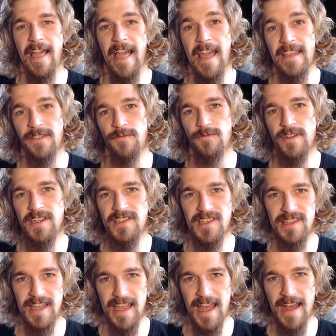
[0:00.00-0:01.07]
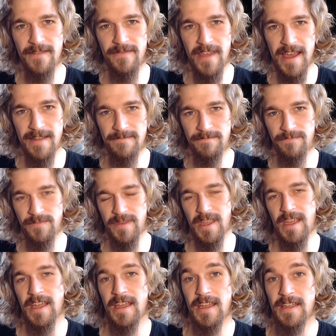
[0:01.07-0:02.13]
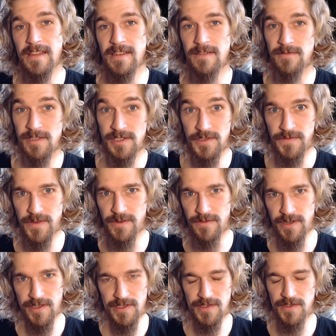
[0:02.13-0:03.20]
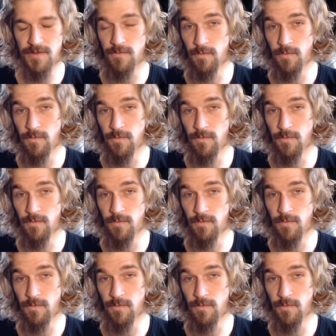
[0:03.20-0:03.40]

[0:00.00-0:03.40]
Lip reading: And the reason they have that, well, there's a few reasons.